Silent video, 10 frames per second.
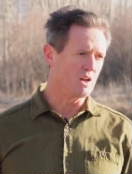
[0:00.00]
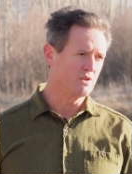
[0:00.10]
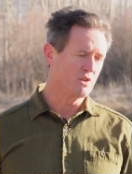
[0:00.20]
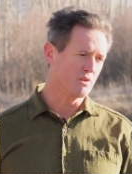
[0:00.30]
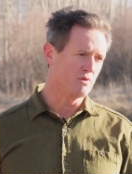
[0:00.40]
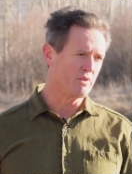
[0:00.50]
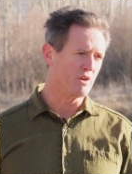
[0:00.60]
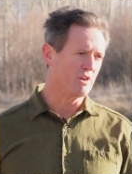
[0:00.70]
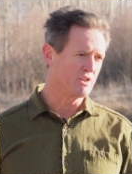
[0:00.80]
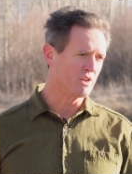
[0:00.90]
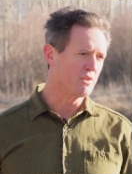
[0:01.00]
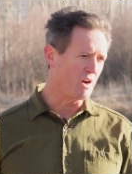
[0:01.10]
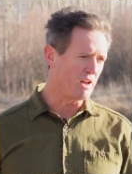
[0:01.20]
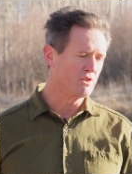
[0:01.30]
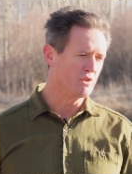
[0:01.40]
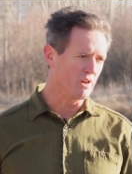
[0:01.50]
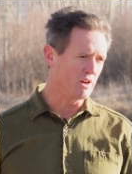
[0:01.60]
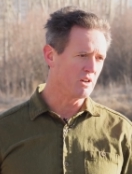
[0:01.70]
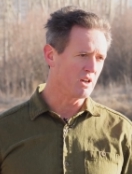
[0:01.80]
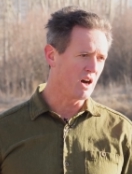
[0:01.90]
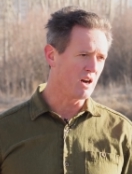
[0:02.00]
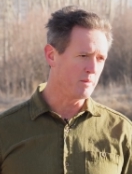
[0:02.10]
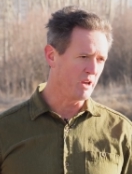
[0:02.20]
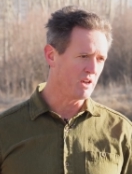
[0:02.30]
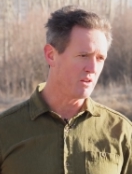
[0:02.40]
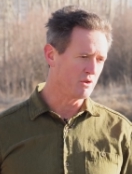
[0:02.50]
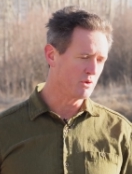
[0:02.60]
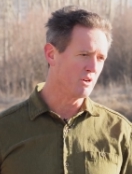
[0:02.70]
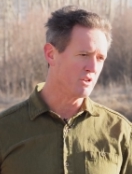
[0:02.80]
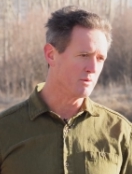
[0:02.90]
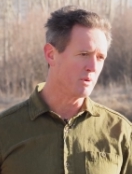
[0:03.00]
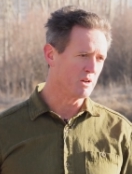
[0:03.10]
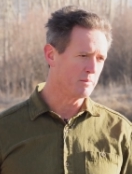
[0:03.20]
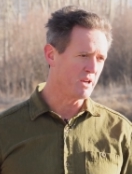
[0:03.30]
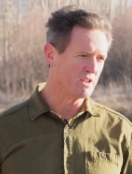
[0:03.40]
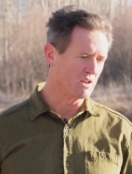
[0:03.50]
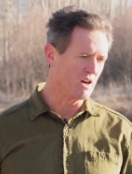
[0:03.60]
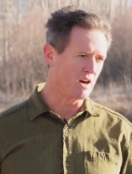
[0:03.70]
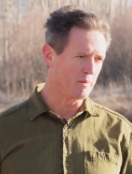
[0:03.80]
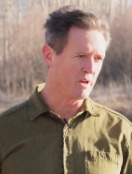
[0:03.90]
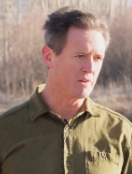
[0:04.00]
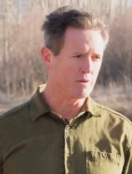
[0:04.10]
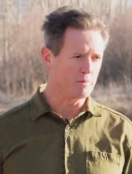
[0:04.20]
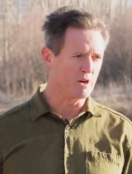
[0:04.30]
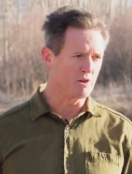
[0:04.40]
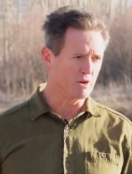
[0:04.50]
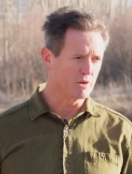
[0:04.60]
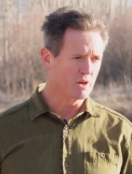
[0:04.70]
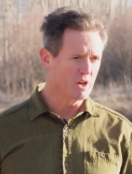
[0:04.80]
to the river, is a threat to the economy, the tourism-based economy of the Bitterroot.